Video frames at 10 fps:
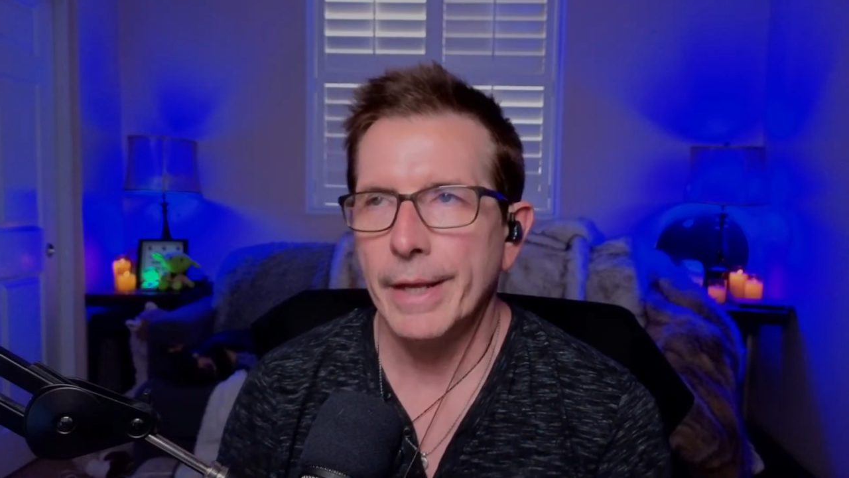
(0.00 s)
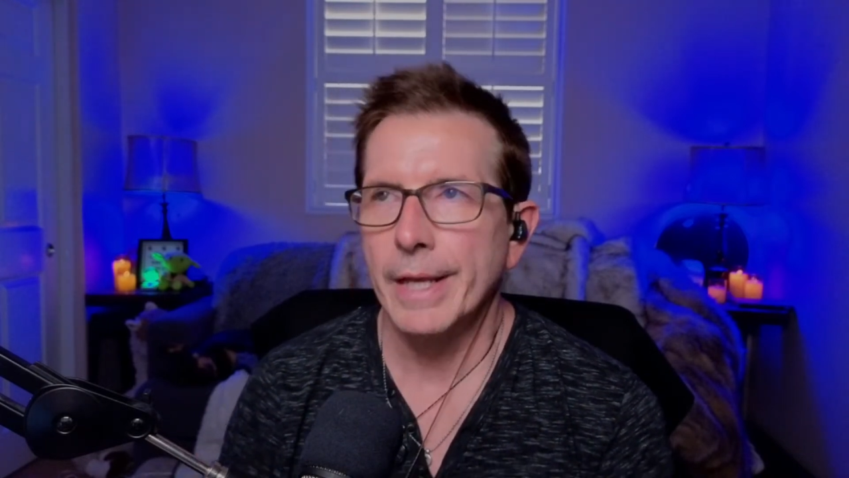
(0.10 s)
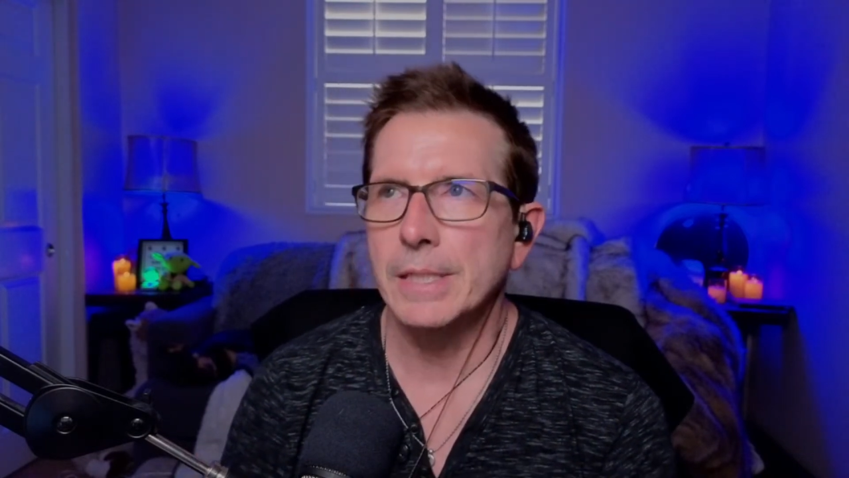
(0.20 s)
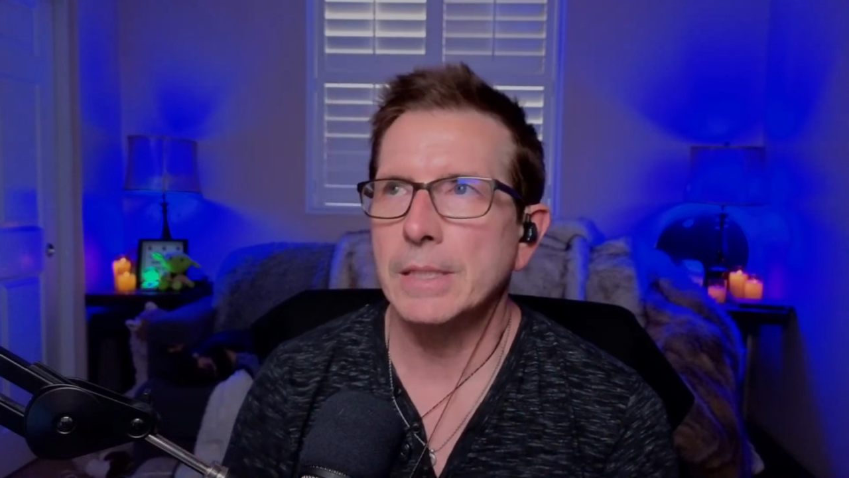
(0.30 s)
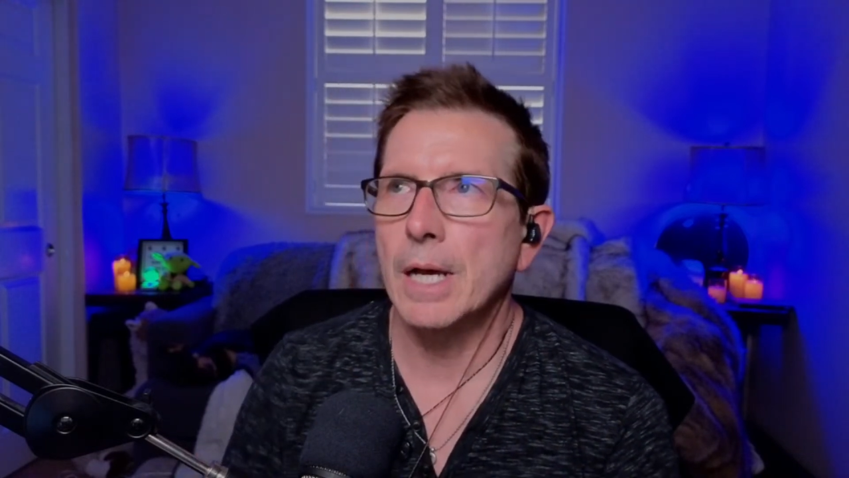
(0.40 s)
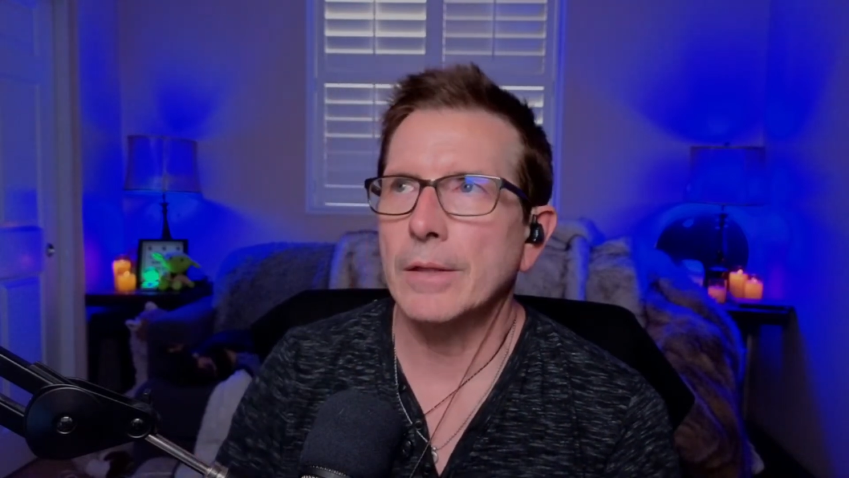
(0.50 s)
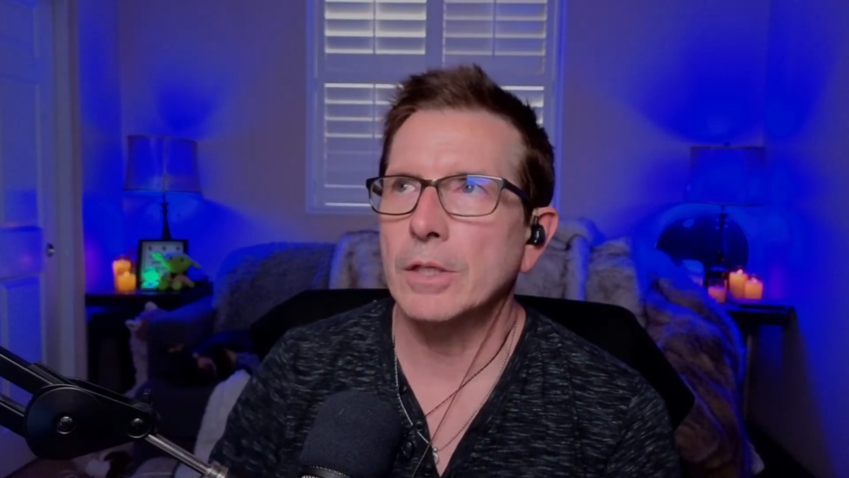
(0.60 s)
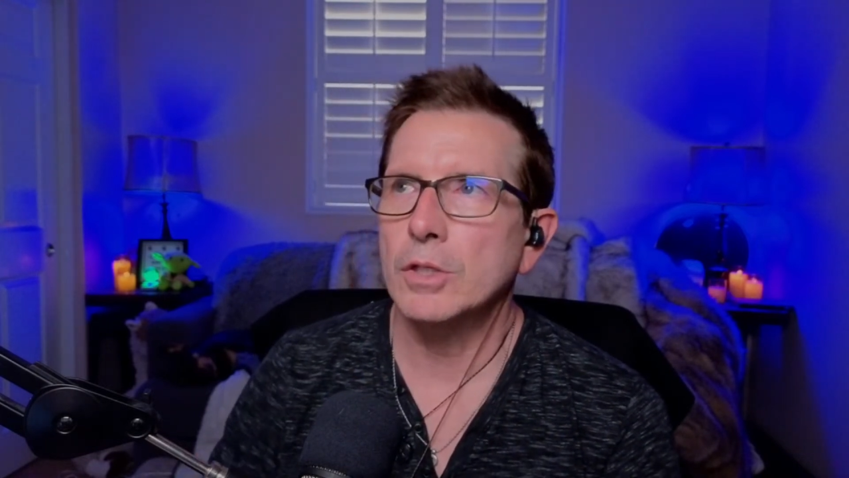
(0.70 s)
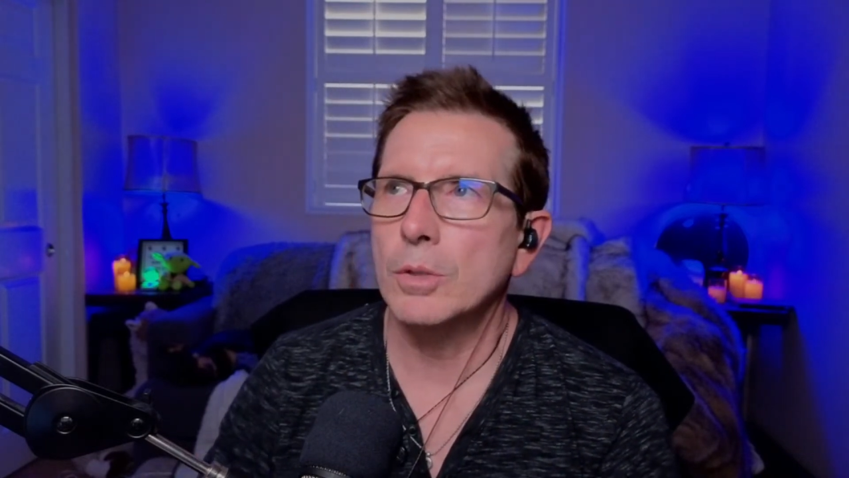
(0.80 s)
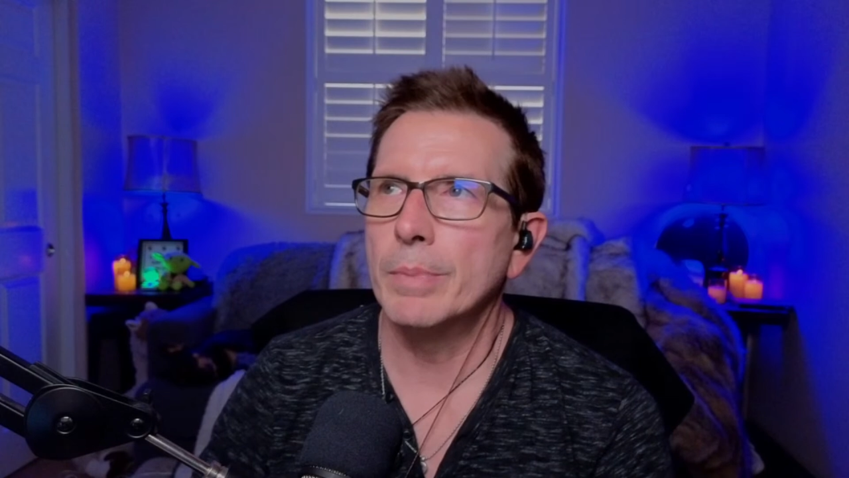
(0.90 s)
It's not
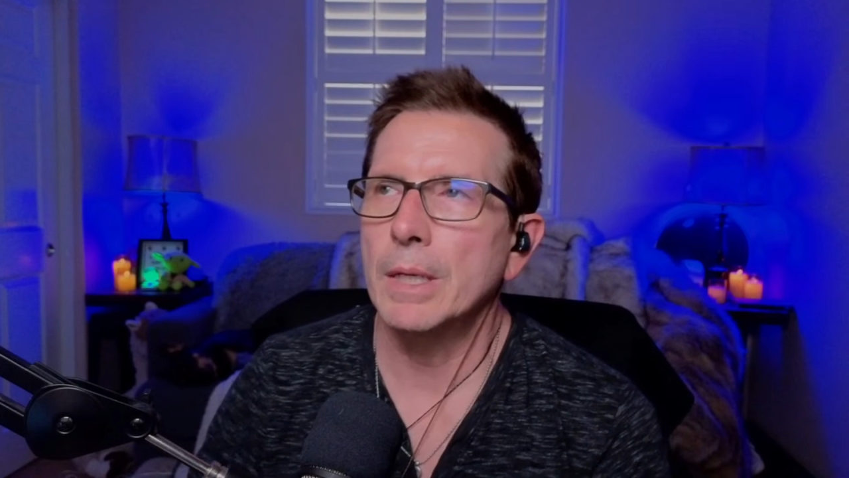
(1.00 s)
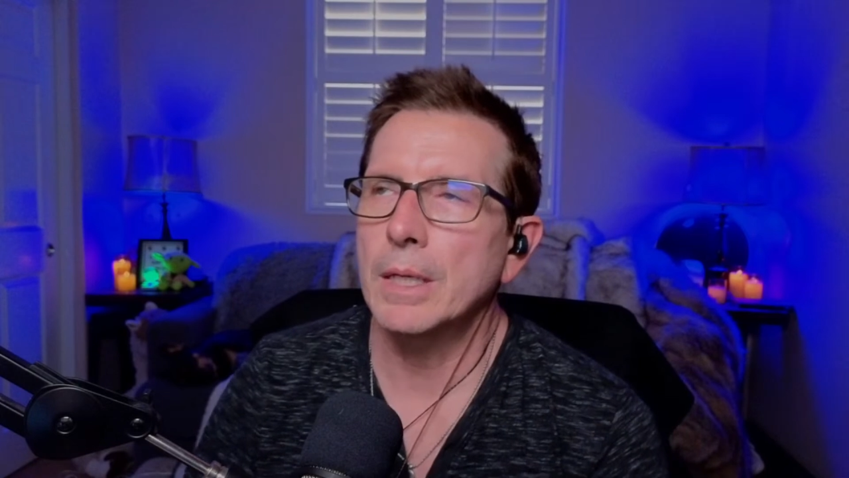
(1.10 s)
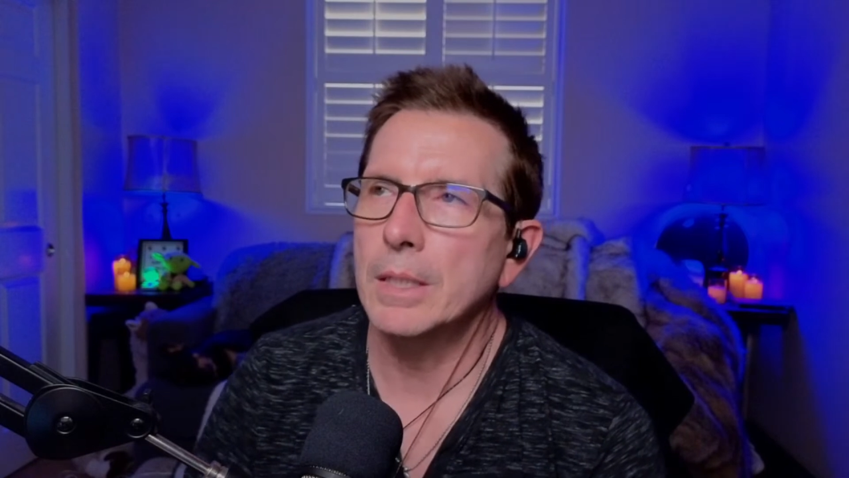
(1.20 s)
that you're being